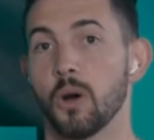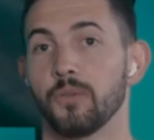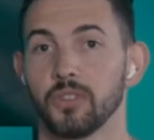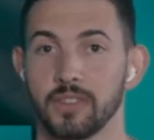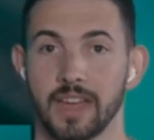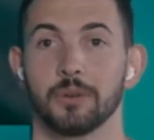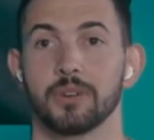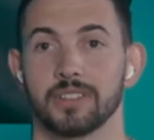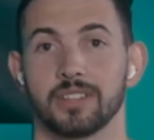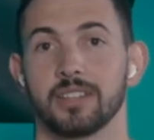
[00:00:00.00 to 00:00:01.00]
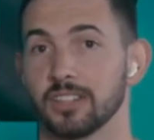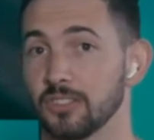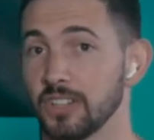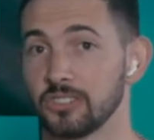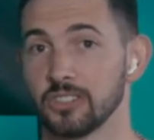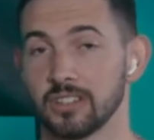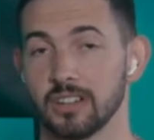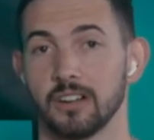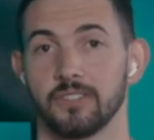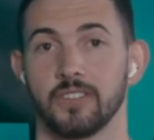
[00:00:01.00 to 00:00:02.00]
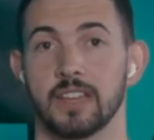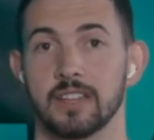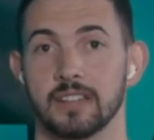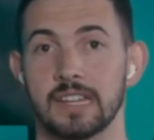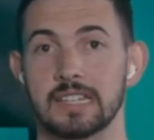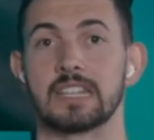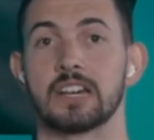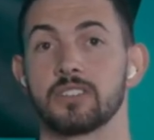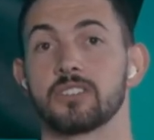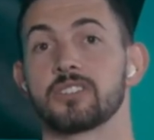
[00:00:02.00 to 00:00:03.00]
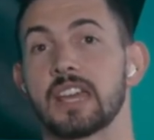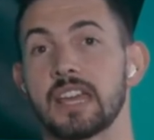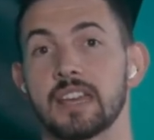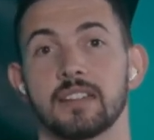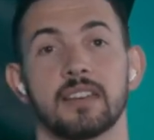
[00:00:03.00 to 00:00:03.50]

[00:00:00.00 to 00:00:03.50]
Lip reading: Hopefully that was sufficient enough and easy to understand.